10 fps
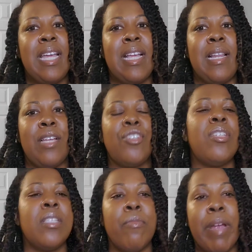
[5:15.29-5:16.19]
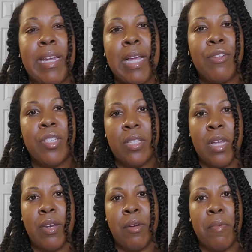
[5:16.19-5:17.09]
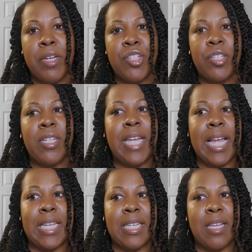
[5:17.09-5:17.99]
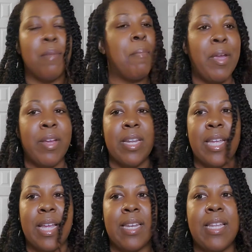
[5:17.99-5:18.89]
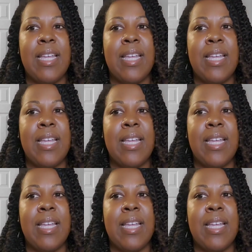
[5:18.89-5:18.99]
and that she's not in a rush to get married again.